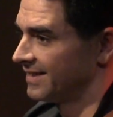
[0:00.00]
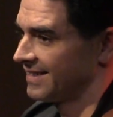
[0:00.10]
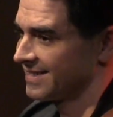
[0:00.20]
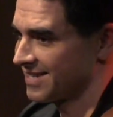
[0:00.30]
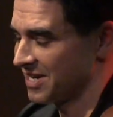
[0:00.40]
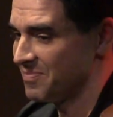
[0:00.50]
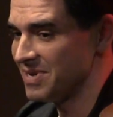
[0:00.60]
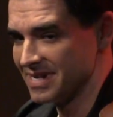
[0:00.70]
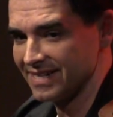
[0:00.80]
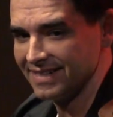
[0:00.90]
it's gonna
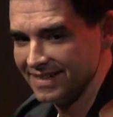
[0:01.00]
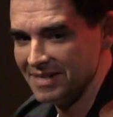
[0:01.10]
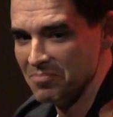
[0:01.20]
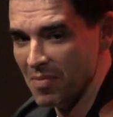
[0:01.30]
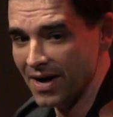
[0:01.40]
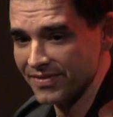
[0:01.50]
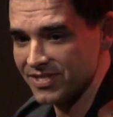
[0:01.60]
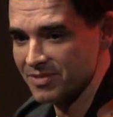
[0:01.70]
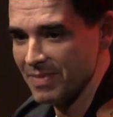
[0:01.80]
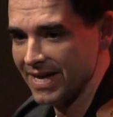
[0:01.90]
be
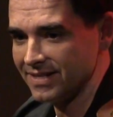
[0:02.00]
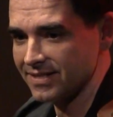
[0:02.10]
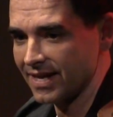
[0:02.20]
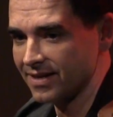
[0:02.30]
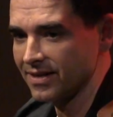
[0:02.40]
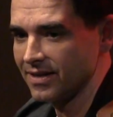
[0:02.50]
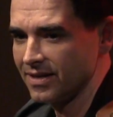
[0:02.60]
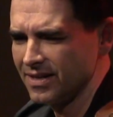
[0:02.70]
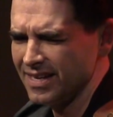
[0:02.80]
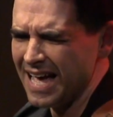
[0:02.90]
months, man. He's like,
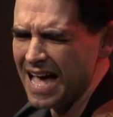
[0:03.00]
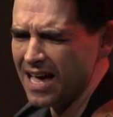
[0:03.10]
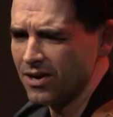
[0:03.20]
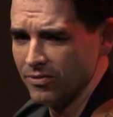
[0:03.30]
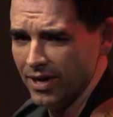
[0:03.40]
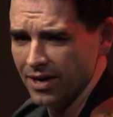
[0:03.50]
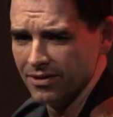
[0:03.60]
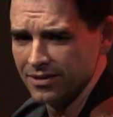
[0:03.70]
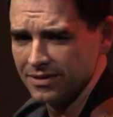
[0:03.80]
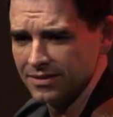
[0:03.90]
"I don't know.